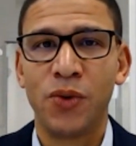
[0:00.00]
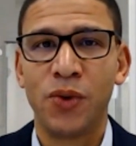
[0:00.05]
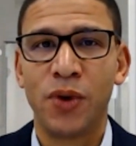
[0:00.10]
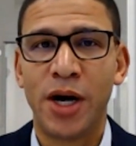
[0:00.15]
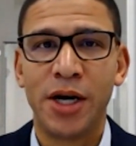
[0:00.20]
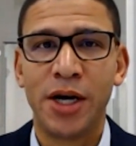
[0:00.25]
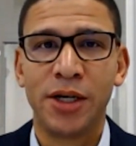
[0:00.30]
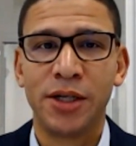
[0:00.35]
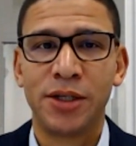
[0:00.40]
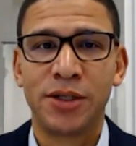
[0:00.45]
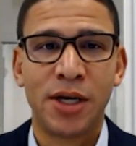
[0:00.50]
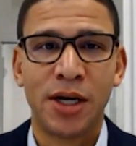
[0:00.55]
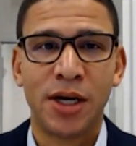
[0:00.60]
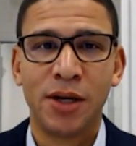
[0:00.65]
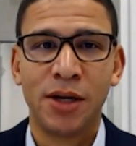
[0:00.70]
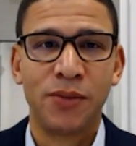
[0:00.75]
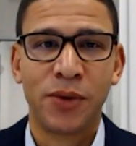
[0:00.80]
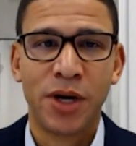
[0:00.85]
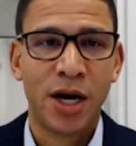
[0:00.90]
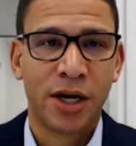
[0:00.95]
I
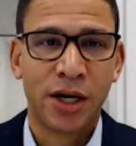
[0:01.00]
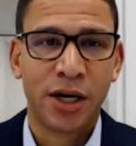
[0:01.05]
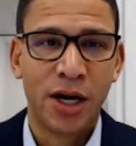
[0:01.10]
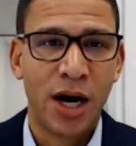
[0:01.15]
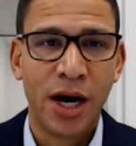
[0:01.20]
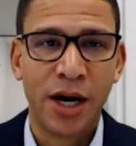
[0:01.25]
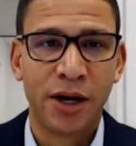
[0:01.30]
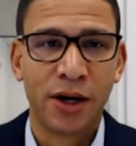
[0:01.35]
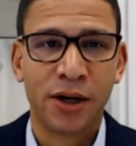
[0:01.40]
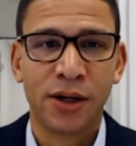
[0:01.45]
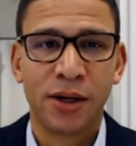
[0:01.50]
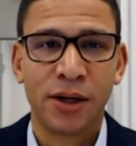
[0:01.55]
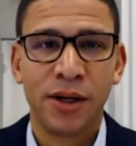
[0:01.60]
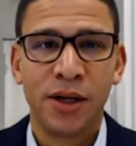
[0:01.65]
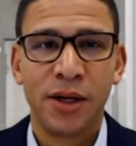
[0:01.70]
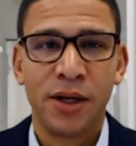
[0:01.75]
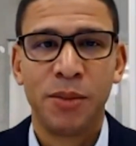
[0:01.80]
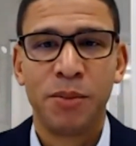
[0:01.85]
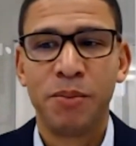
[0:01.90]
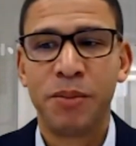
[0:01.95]
said we're not going to hire,
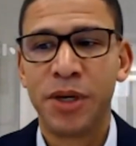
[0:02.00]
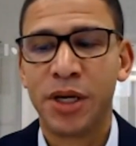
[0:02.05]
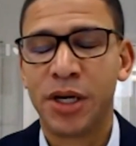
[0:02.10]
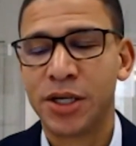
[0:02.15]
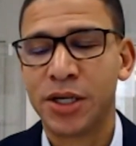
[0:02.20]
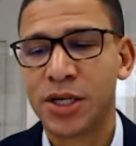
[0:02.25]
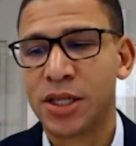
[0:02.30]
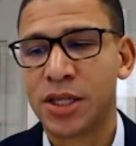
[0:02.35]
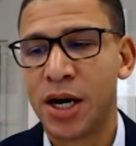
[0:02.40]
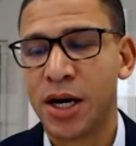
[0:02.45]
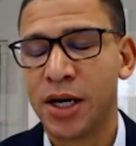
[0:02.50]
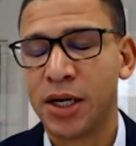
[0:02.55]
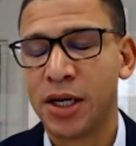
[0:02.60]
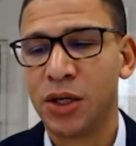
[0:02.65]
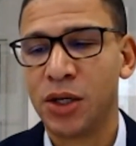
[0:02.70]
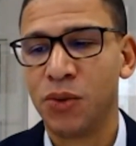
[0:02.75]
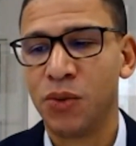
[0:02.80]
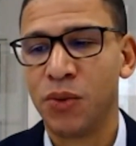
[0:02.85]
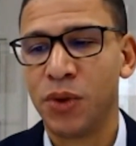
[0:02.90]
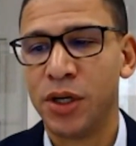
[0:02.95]
because I thought
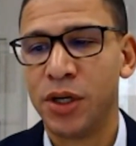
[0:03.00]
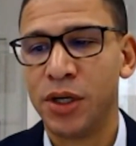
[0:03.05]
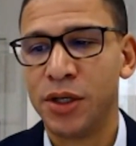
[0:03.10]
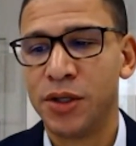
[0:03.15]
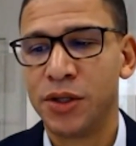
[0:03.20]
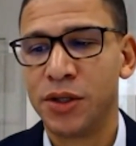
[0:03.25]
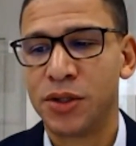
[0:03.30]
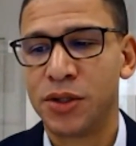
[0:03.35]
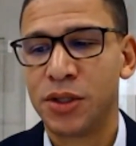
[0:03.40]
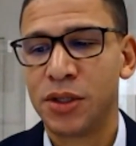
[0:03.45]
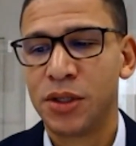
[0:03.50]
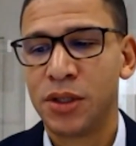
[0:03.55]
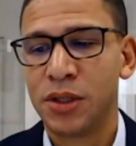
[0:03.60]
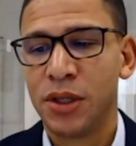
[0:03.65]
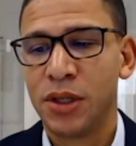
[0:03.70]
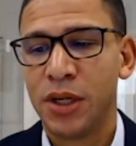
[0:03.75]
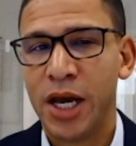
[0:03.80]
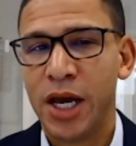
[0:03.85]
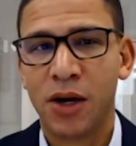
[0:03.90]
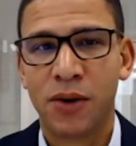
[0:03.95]
he was
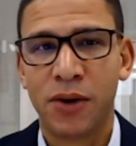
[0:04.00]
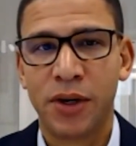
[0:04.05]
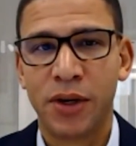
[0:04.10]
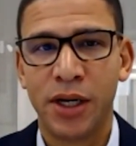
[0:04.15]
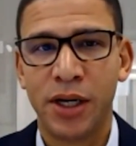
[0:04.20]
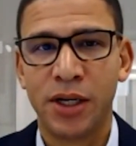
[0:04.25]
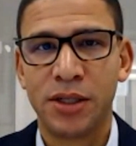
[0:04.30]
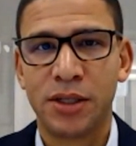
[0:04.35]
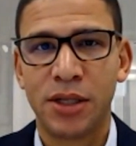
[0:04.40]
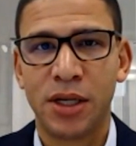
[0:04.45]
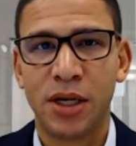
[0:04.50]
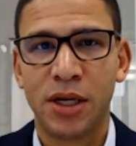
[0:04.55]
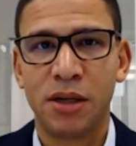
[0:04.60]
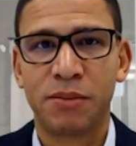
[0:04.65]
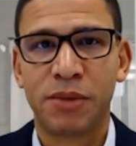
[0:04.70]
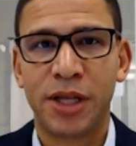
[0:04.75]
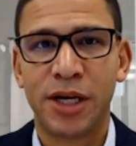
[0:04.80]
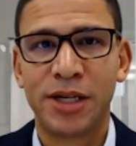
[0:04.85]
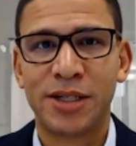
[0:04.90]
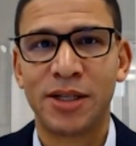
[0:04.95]
arrogant and
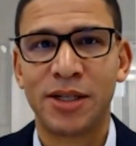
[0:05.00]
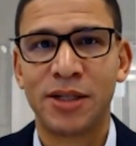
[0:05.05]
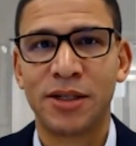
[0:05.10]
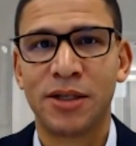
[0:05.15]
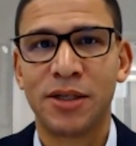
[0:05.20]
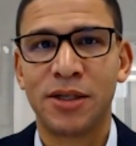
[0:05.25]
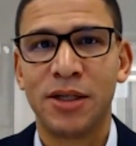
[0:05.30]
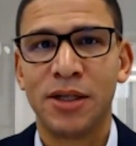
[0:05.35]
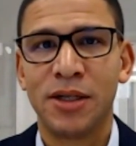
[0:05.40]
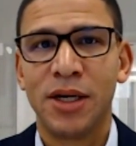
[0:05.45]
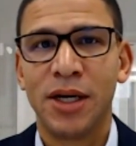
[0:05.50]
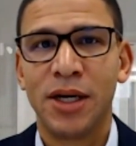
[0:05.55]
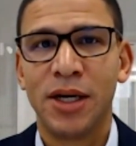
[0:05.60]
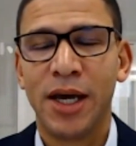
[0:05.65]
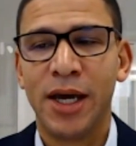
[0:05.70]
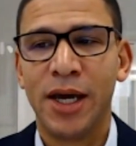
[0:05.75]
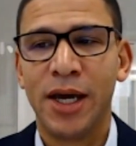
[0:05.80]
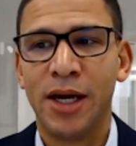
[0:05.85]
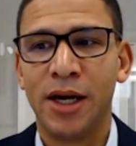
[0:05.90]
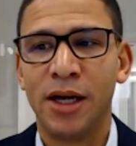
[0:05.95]
unpleasant.
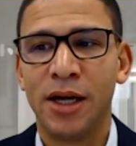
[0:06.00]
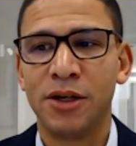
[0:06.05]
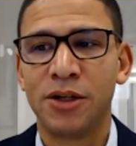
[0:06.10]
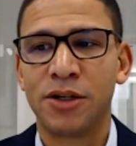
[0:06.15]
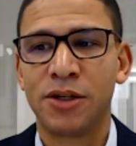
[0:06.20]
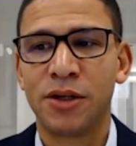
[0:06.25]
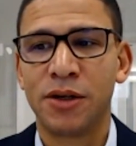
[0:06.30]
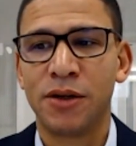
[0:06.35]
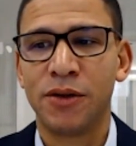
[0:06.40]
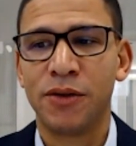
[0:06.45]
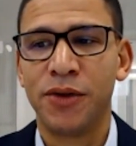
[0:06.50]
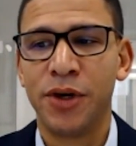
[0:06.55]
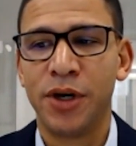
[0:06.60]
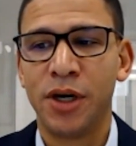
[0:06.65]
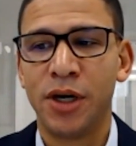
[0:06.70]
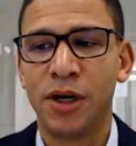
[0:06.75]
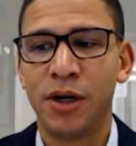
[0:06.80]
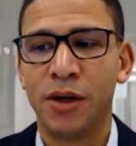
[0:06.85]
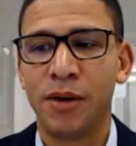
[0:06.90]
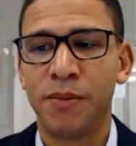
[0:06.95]
And
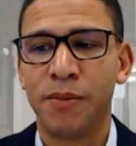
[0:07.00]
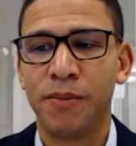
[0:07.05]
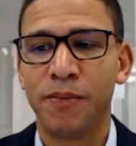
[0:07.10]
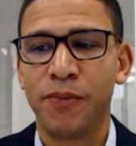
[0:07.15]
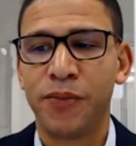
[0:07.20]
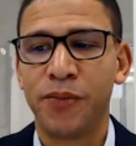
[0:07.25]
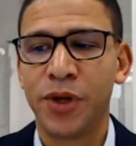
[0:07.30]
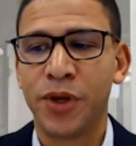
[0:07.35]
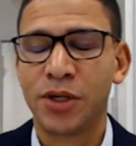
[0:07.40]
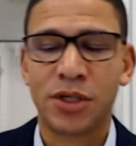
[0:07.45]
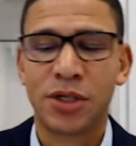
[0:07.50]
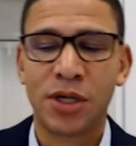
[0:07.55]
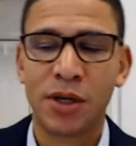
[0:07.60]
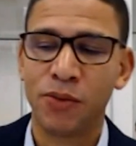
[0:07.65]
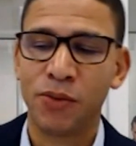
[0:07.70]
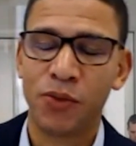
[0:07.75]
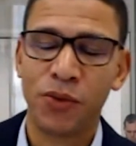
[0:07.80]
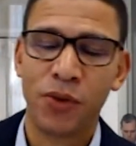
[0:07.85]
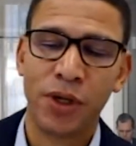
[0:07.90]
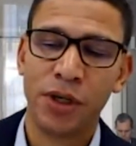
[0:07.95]

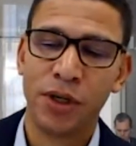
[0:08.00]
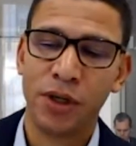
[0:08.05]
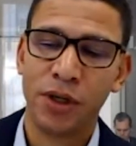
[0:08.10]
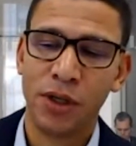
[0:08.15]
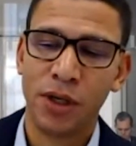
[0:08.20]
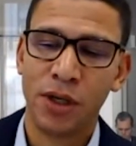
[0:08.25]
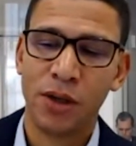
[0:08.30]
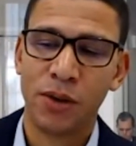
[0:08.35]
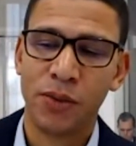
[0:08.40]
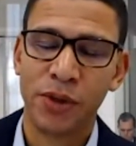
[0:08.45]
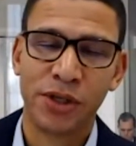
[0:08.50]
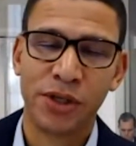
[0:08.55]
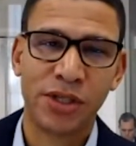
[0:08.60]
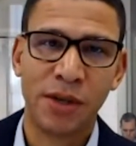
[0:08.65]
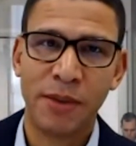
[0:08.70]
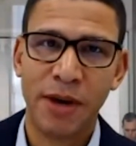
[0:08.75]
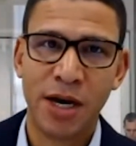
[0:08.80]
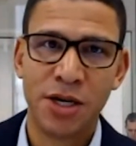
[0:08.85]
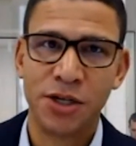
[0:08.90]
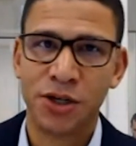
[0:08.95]
someone, a real estate
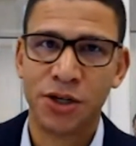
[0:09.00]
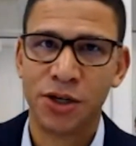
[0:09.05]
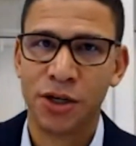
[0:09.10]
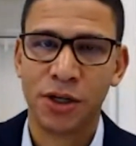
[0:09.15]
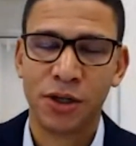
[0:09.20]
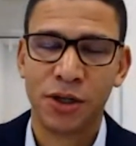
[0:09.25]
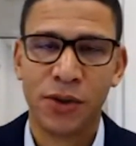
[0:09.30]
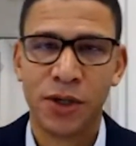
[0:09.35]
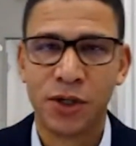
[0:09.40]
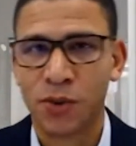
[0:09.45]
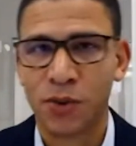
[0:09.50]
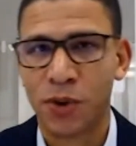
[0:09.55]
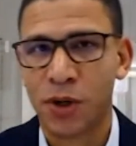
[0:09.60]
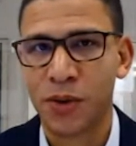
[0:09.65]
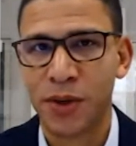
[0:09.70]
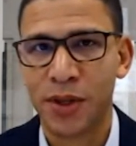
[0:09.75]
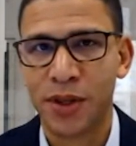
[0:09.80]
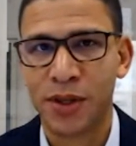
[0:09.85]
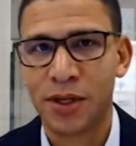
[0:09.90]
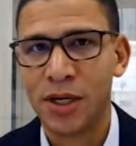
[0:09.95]
manager who I was working
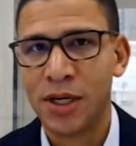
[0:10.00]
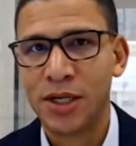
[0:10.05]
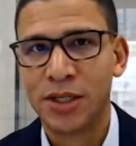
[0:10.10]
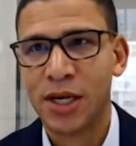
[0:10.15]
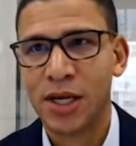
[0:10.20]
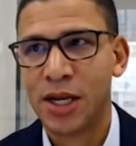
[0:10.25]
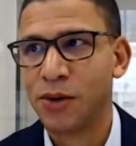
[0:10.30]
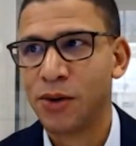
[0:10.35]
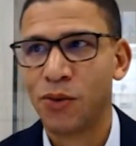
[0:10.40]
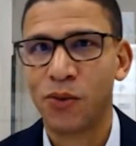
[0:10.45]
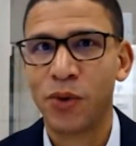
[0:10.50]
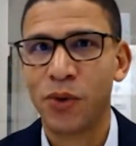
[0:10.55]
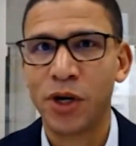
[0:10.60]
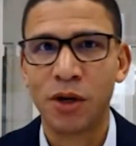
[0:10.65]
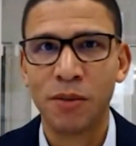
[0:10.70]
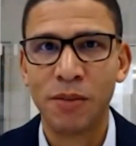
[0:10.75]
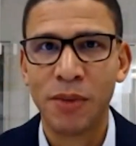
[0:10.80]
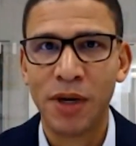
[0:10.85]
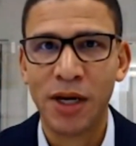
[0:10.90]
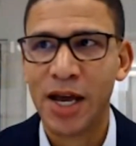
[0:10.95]
with, said, what do
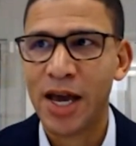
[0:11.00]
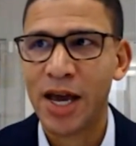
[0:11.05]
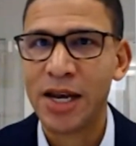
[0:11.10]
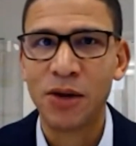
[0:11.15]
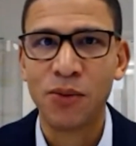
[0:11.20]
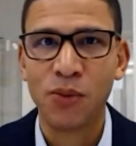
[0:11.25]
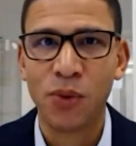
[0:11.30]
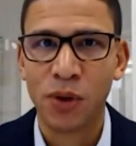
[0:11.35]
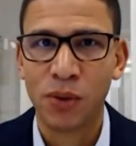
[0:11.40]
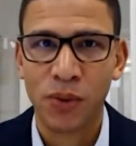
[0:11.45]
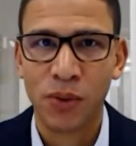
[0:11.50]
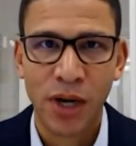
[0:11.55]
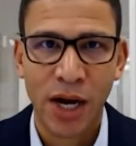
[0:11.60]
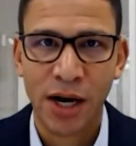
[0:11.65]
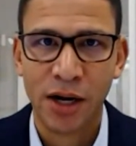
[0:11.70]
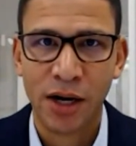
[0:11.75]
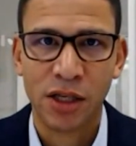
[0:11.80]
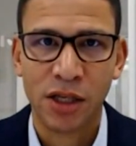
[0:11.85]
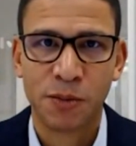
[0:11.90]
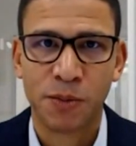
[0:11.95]
you mean anyone would
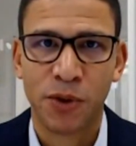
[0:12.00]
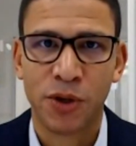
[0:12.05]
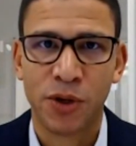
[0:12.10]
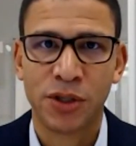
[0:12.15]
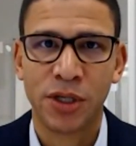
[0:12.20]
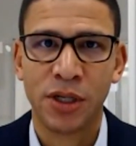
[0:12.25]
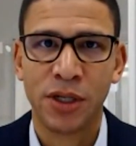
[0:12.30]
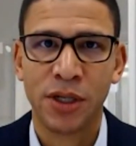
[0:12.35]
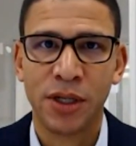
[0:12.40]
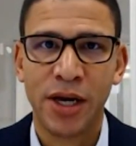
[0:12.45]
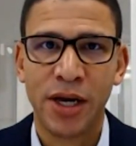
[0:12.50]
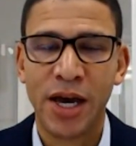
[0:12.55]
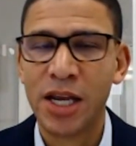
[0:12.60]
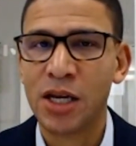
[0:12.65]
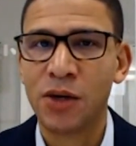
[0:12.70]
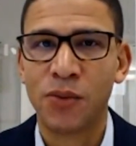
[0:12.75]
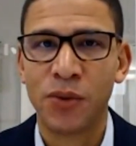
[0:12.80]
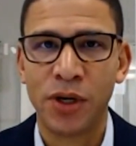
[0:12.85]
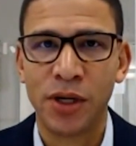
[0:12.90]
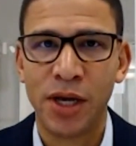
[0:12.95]
hire this person?
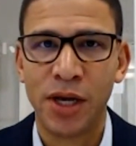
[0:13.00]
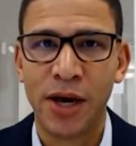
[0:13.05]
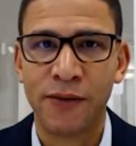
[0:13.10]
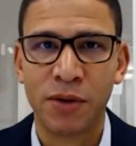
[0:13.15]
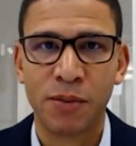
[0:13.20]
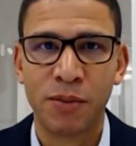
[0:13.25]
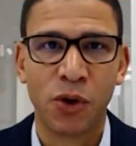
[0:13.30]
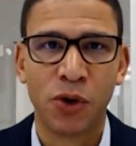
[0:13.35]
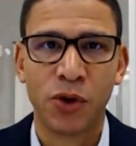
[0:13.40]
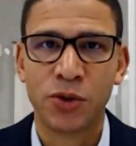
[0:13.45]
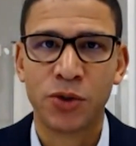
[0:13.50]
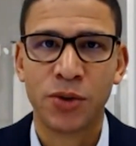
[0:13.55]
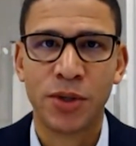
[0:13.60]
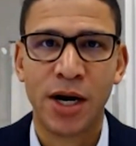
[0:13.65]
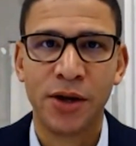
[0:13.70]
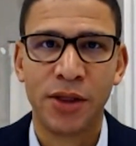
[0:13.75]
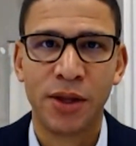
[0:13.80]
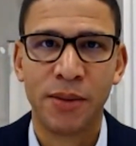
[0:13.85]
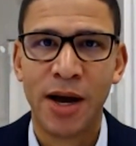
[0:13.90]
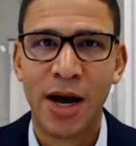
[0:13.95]
Every brokerage would
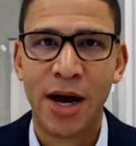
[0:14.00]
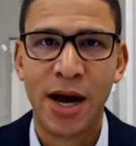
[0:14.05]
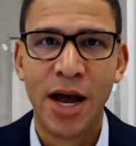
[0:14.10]
hire them.